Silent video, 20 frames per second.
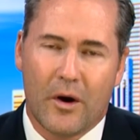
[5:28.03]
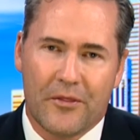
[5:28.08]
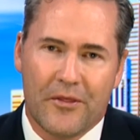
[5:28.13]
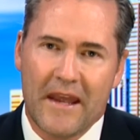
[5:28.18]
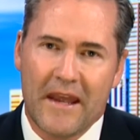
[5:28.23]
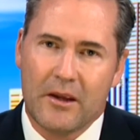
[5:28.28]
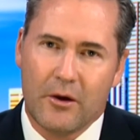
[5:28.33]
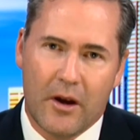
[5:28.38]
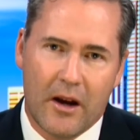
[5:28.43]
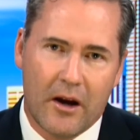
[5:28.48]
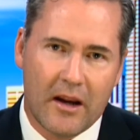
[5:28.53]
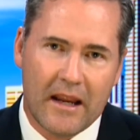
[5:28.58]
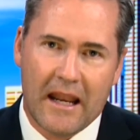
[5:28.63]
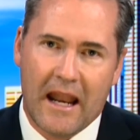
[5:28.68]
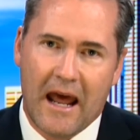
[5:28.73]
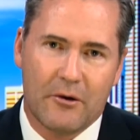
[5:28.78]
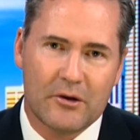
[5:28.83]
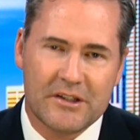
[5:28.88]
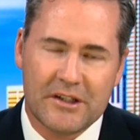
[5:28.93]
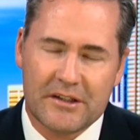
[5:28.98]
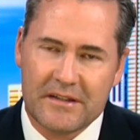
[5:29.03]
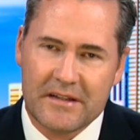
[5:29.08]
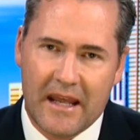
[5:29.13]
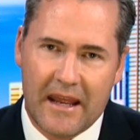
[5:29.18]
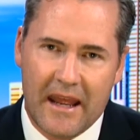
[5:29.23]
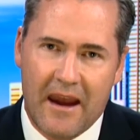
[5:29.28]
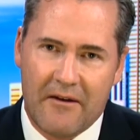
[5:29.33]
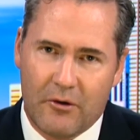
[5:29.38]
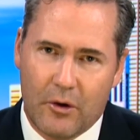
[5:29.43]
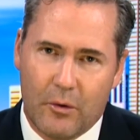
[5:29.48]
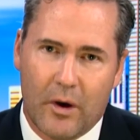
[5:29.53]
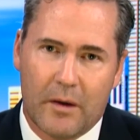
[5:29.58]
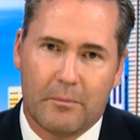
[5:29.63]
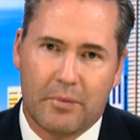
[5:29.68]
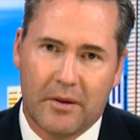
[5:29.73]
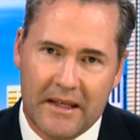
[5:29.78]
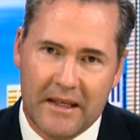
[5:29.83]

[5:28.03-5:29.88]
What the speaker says: Well, thank you, Eric. And I would just say, everyone,